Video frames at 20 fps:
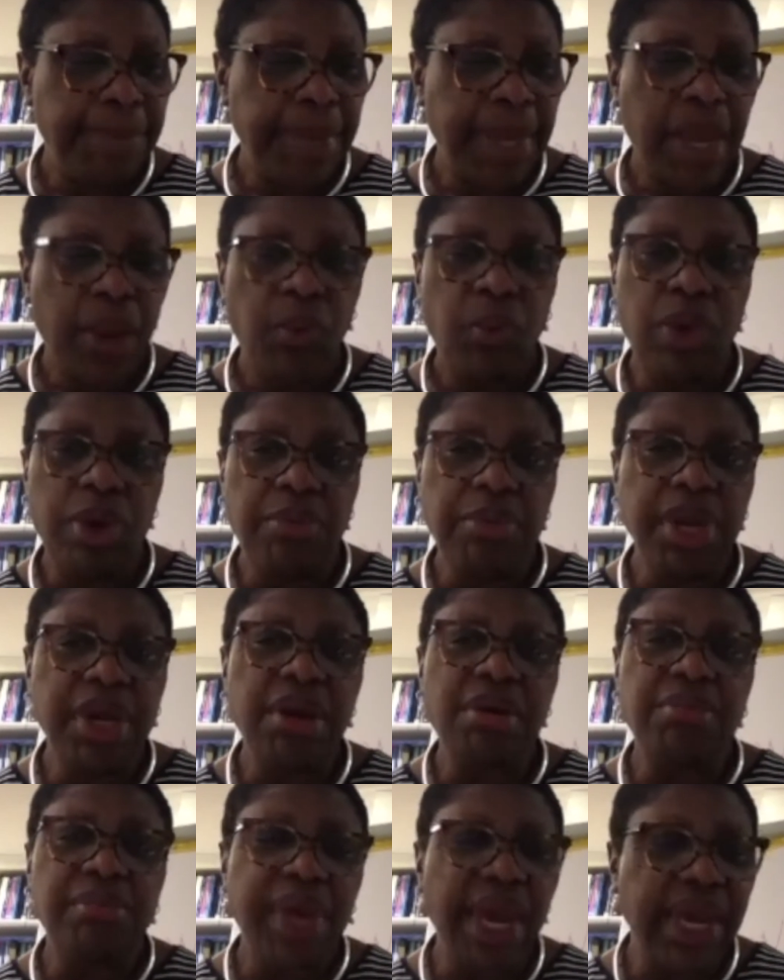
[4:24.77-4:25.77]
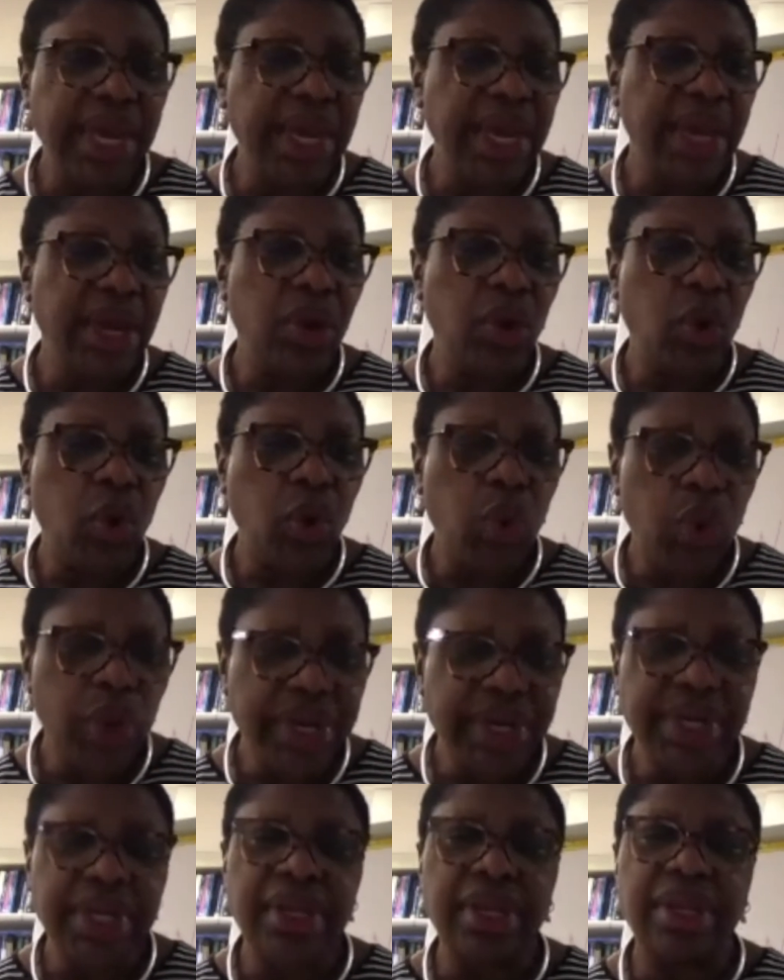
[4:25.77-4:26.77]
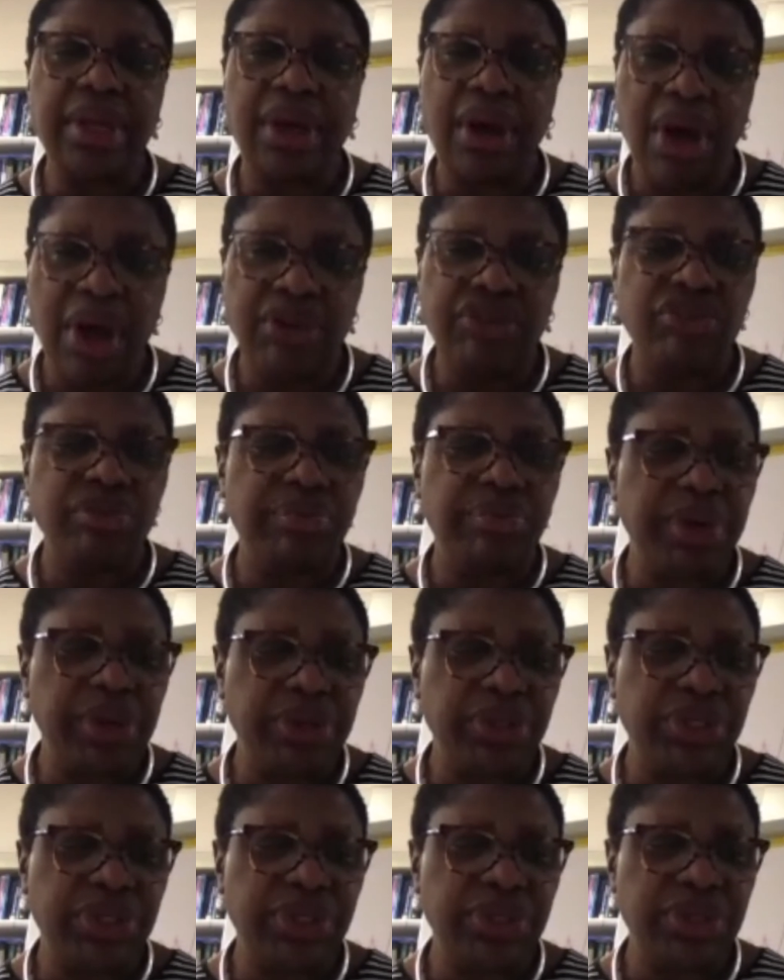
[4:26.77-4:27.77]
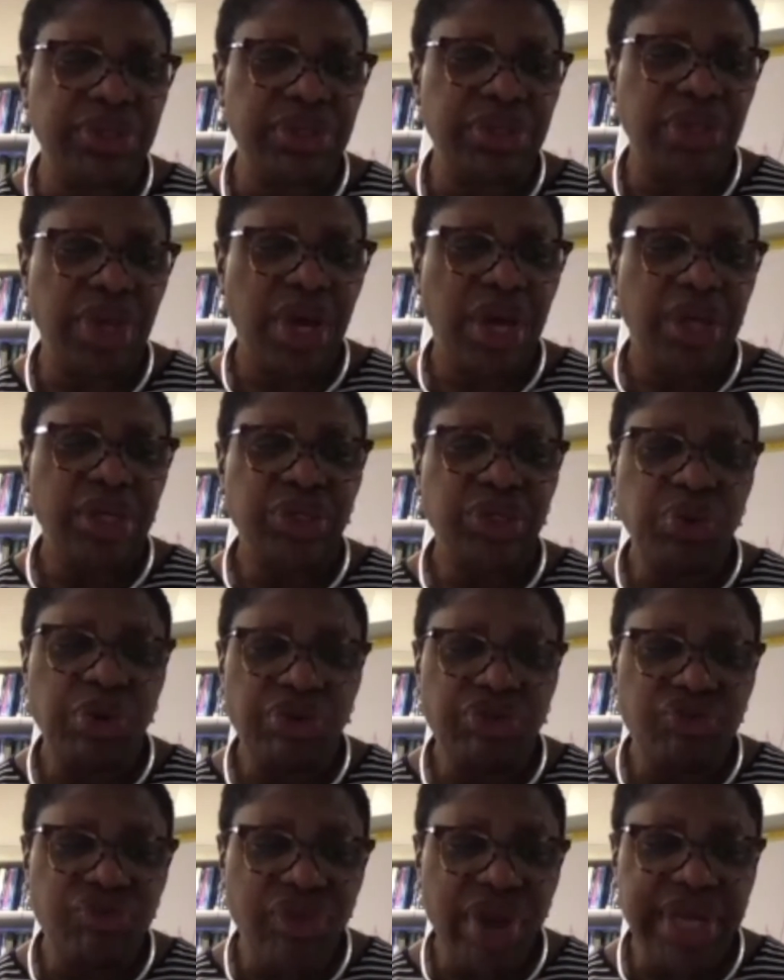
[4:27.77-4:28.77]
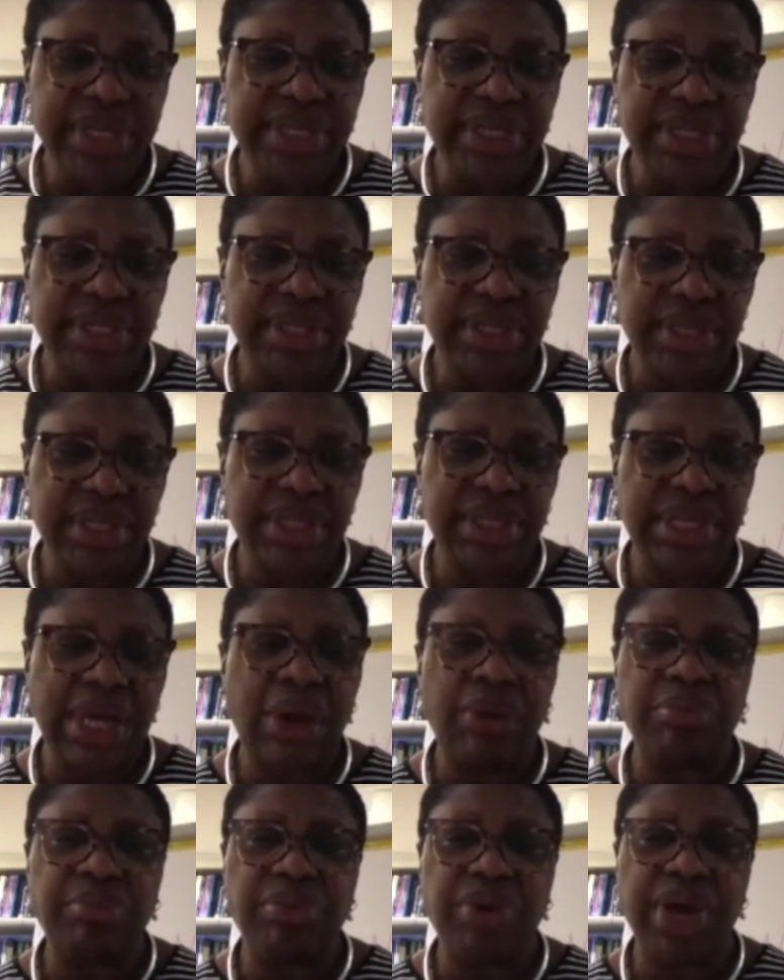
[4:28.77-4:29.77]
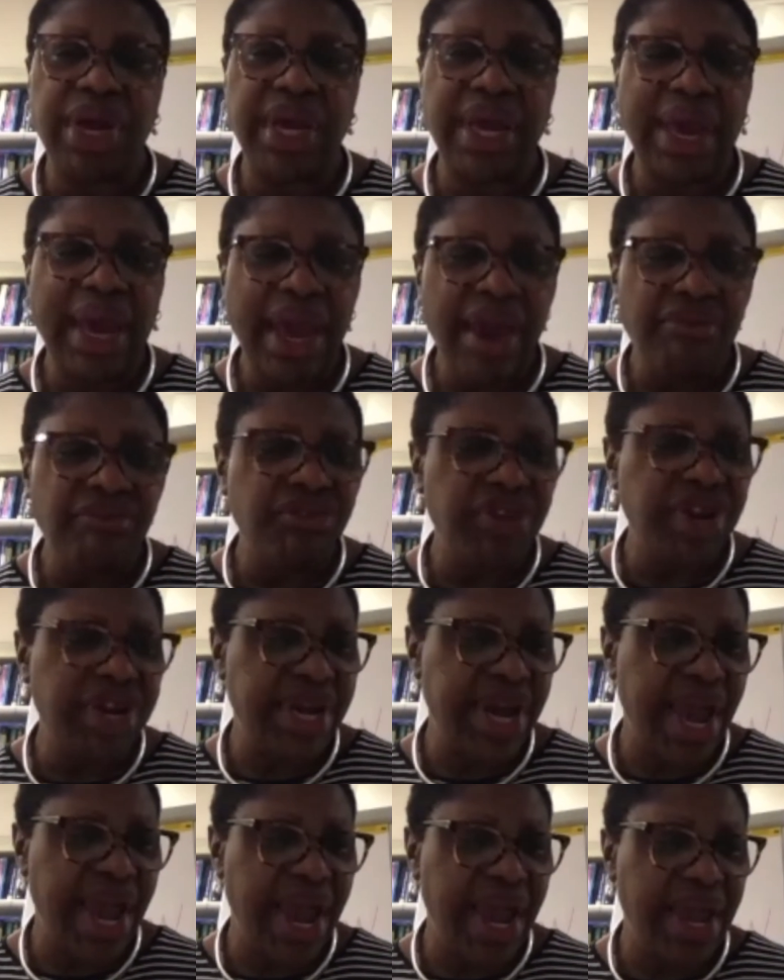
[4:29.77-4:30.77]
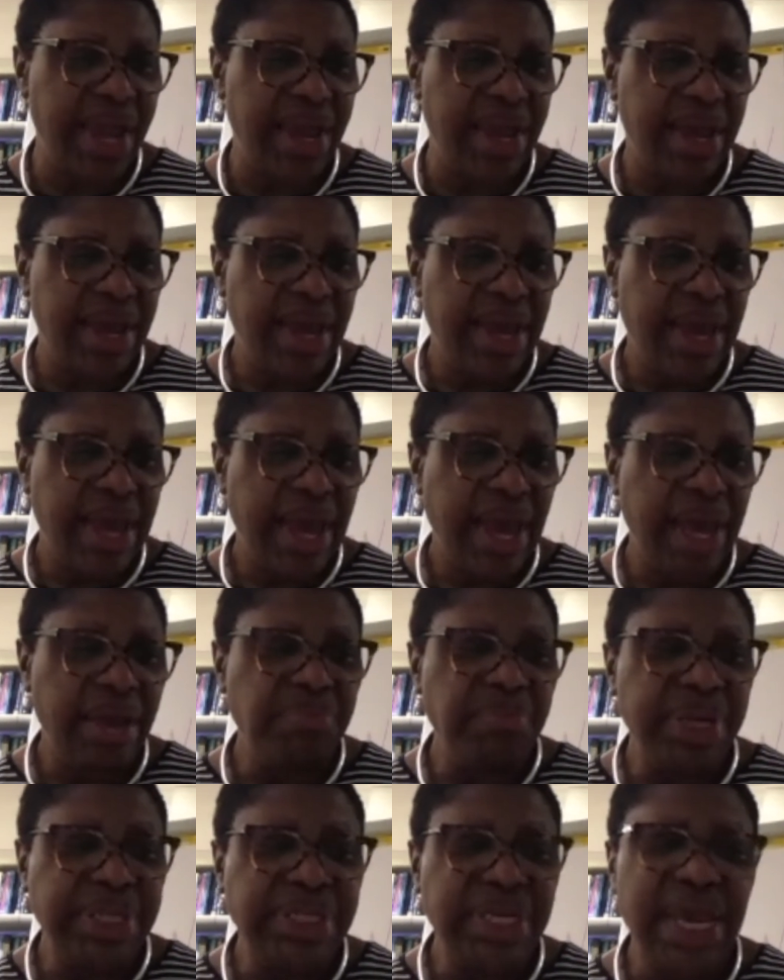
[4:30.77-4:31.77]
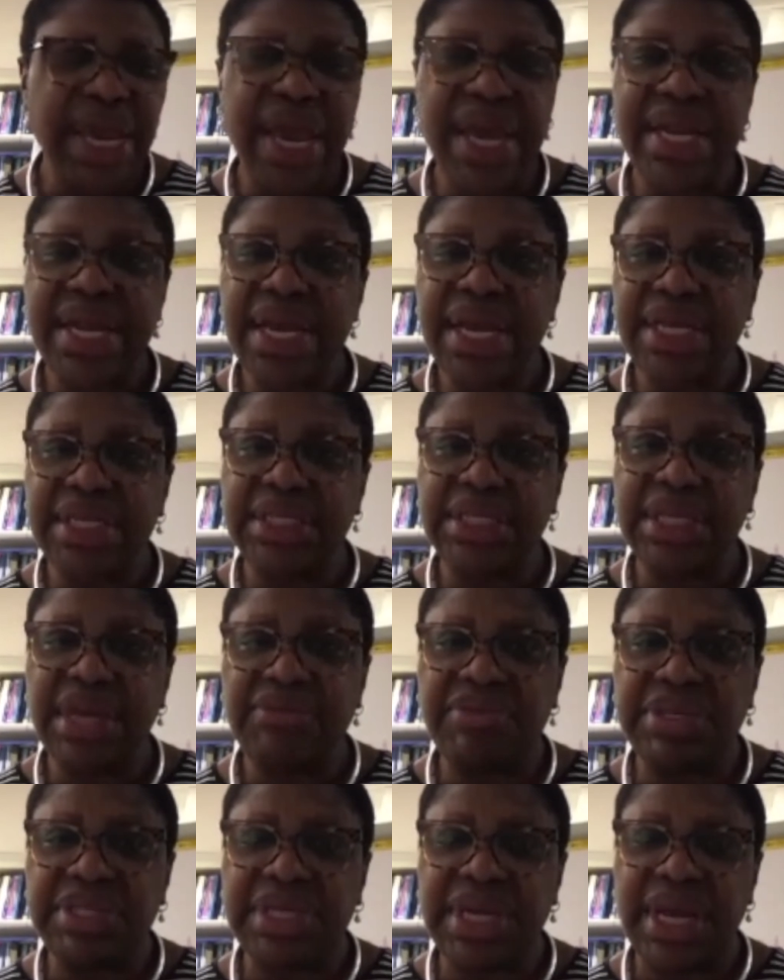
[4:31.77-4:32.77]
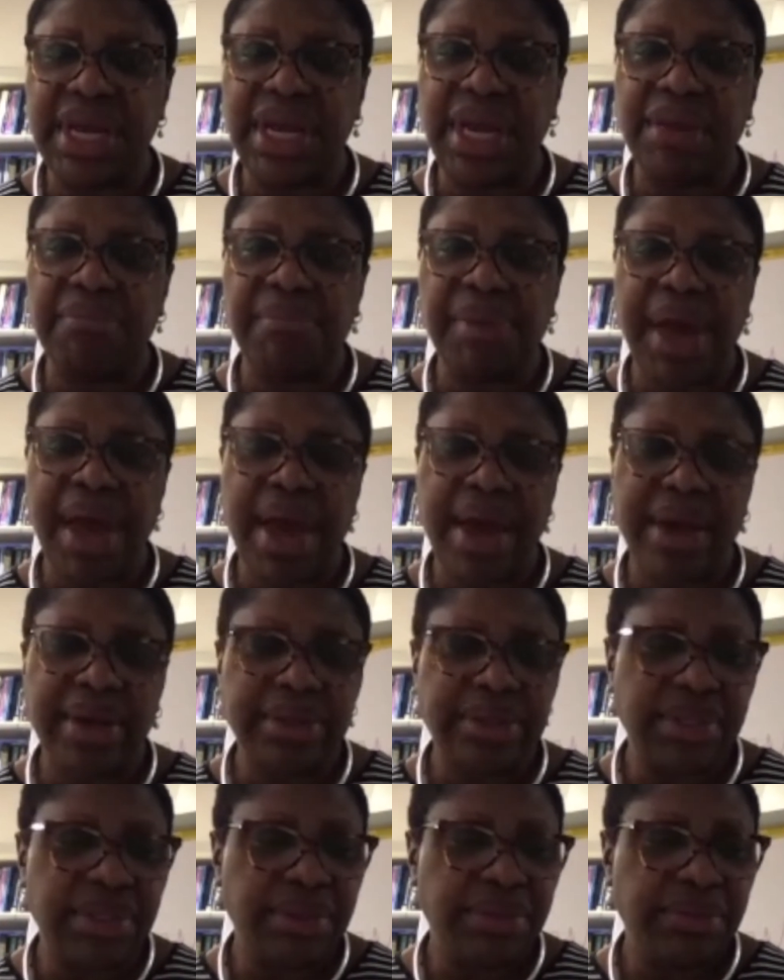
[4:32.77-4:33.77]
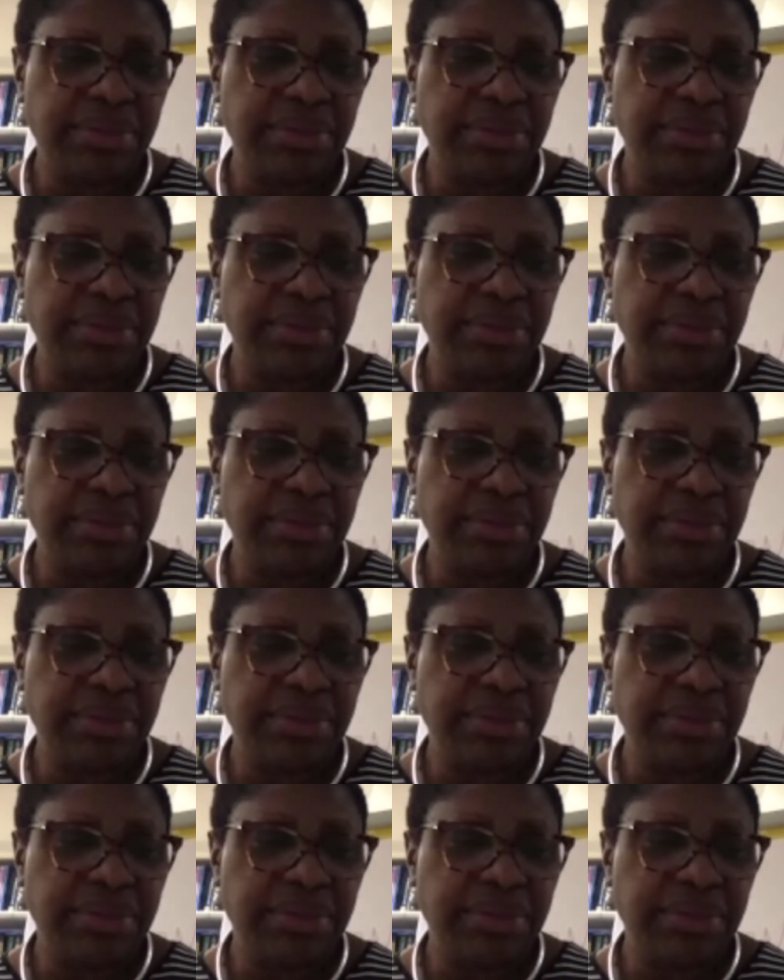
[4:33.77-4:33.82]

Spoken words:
Women are making critical contributions to address this outbreak every day and mitigating its devastating impact.